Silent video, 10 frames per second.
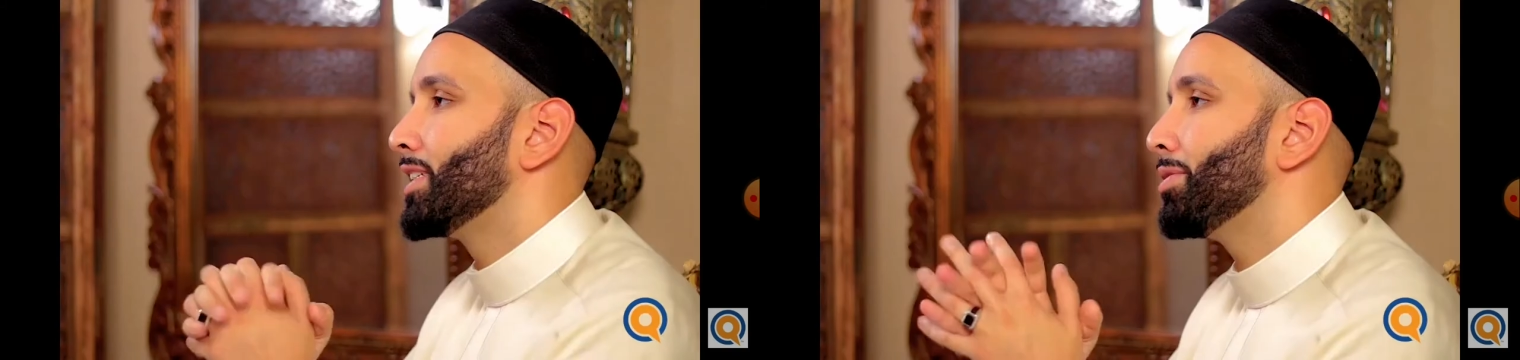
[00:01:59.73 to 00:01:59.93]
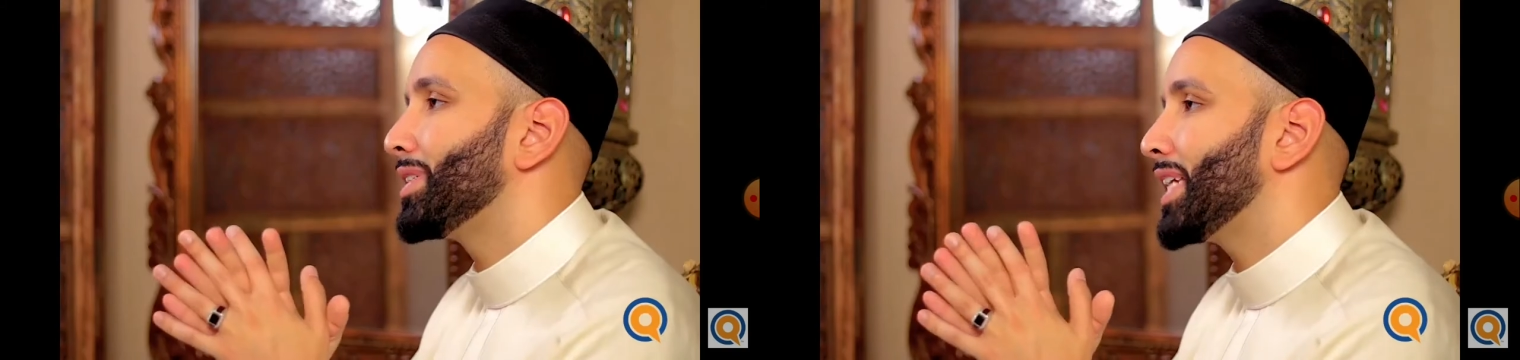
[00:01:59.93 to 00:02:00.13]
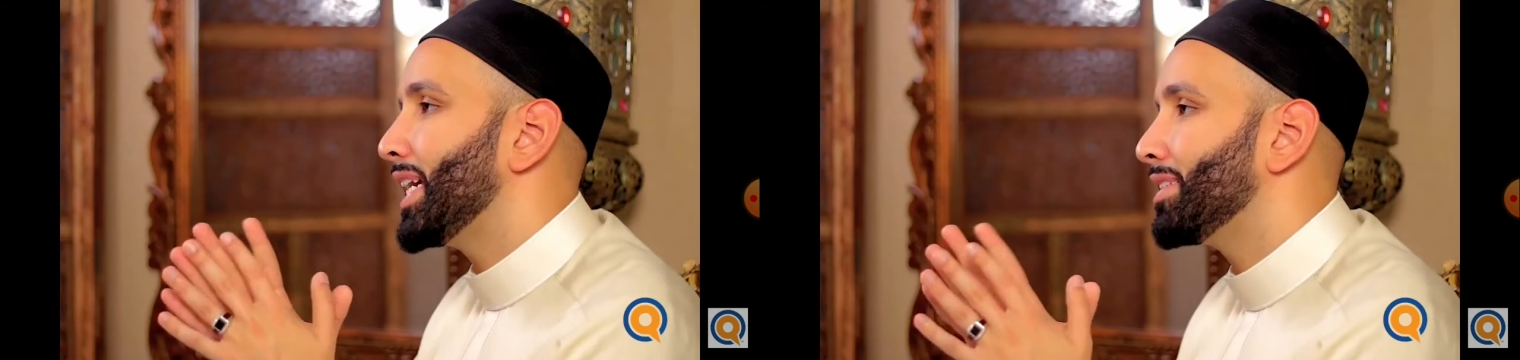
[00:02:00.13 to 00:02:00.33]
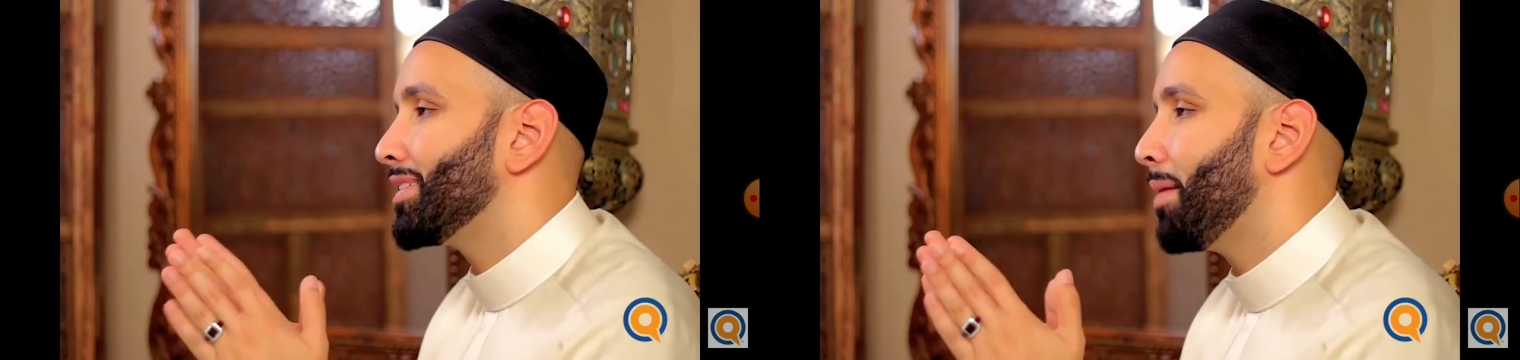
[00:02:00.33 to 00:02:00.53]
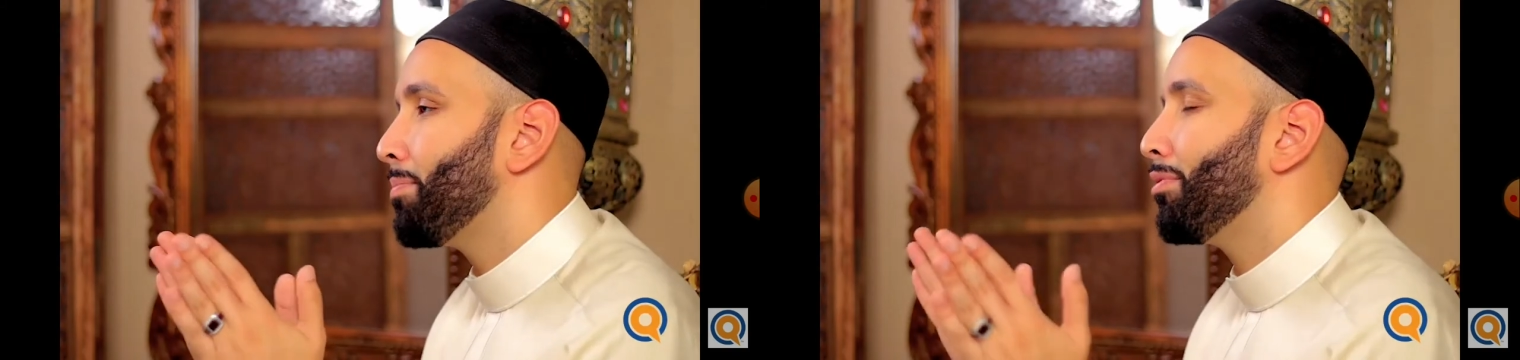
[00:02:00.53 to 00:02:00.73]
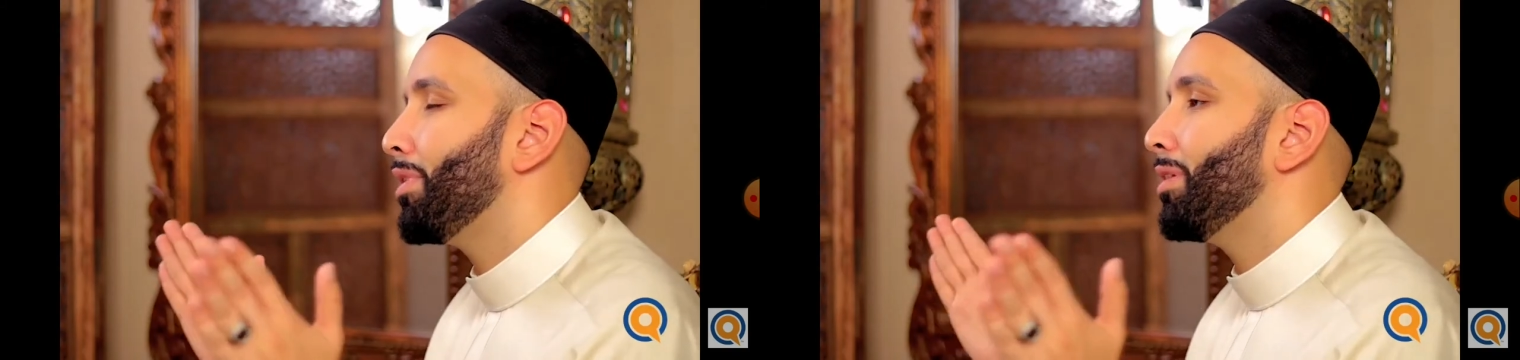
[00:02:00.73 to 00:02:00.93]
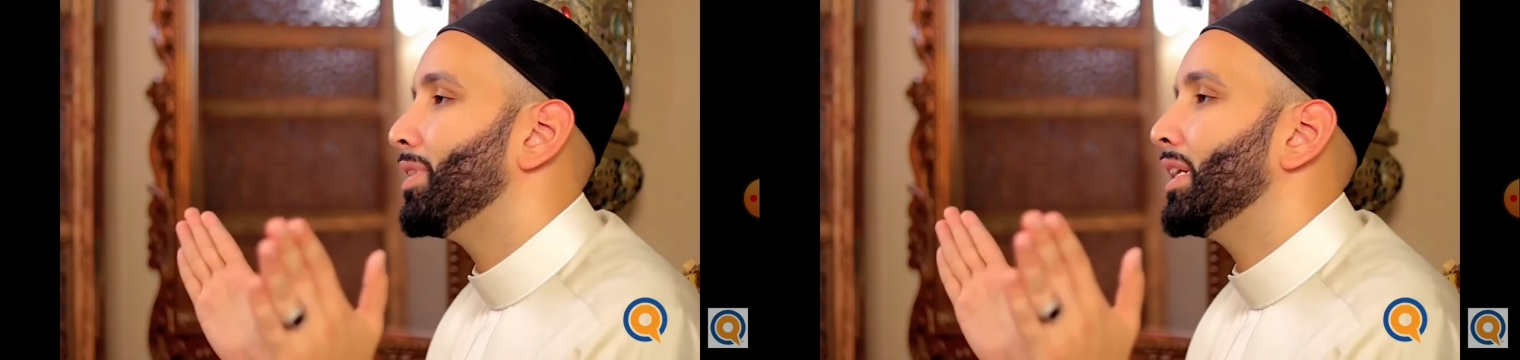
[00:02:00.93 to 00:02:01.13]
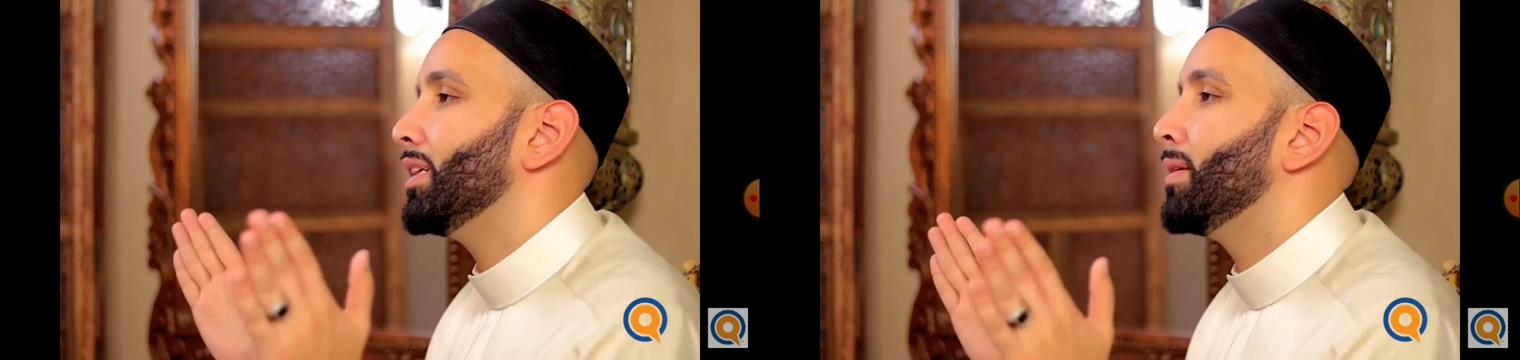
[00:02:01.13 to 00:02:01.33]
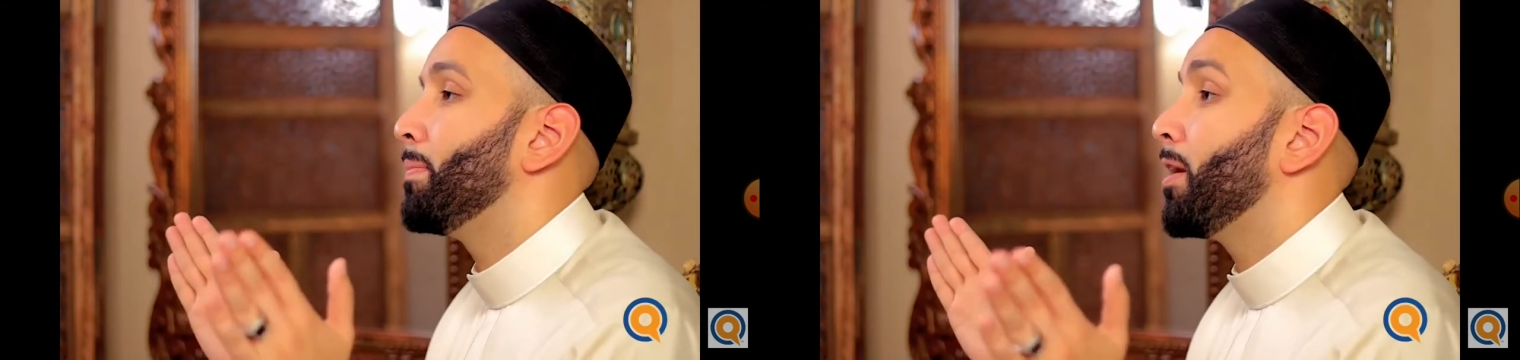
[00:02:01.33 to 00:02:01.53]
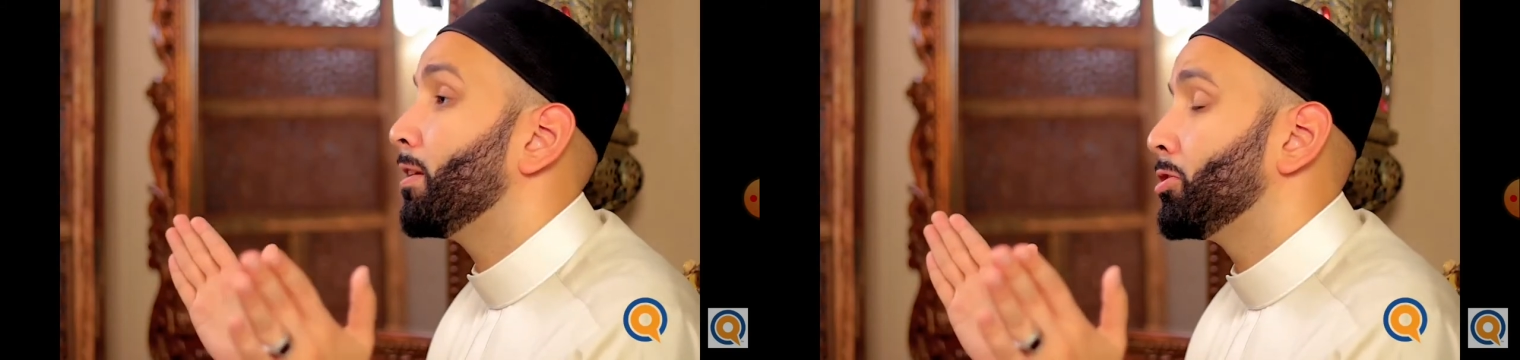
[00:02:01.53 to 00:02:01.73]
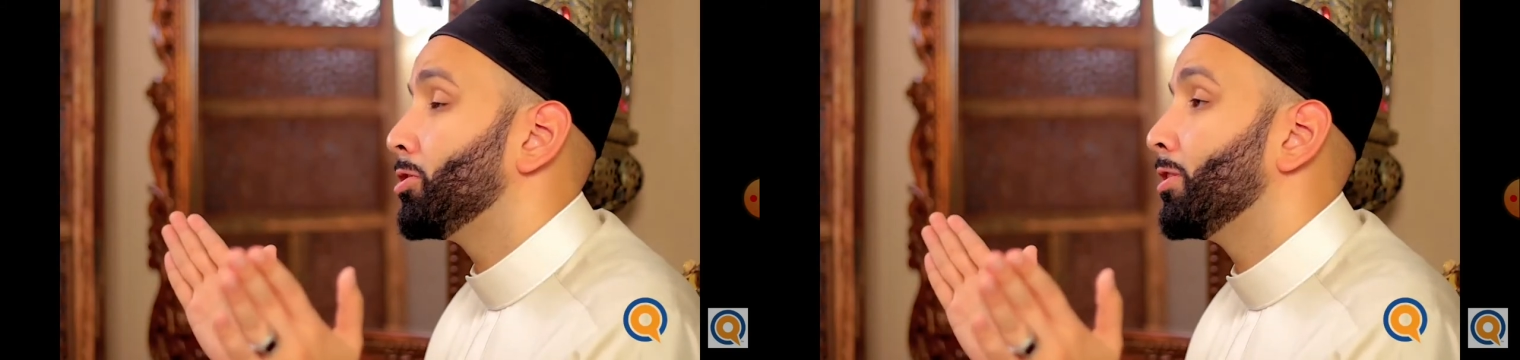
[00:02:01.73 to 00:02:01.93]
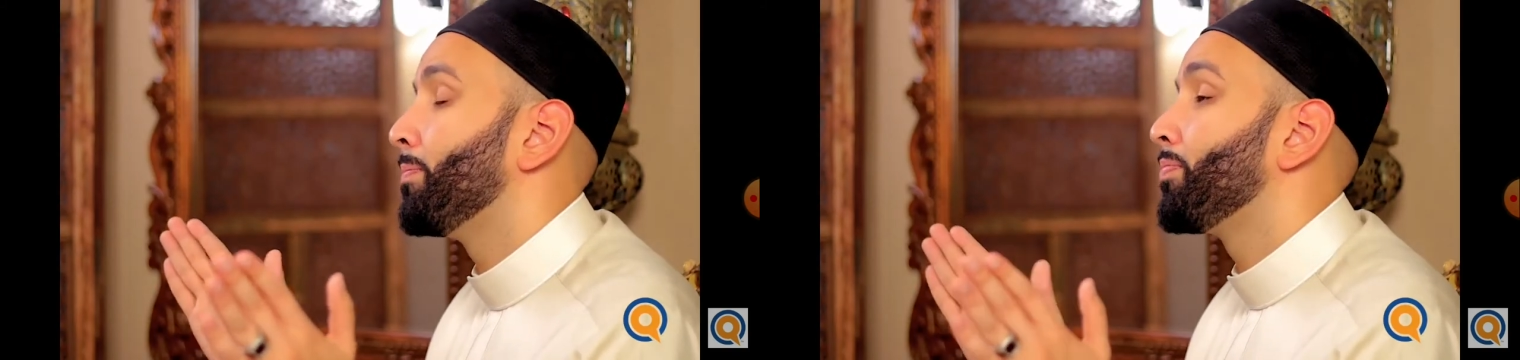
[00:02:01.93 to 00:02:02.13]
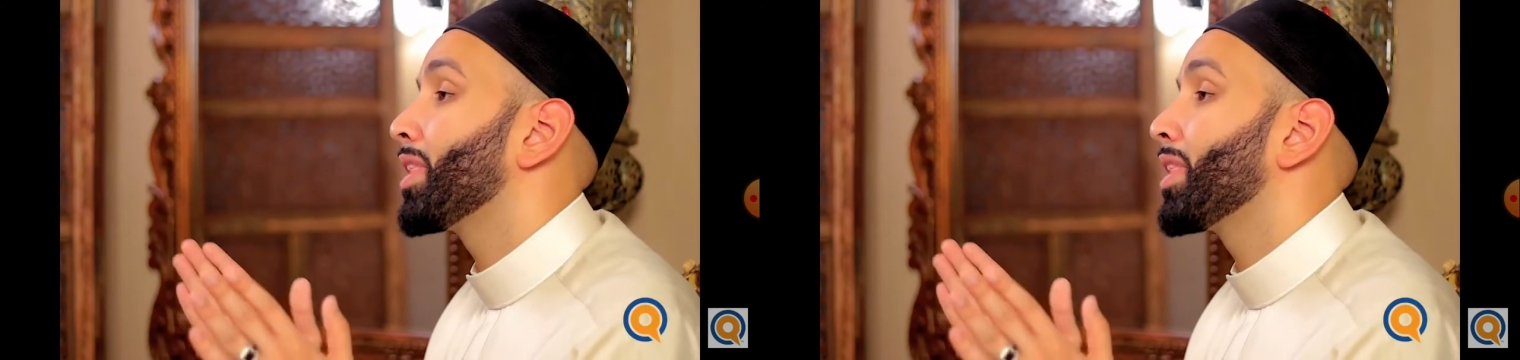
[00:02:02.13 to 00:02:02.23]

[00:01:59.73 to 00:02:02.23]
So it's a temporary departure.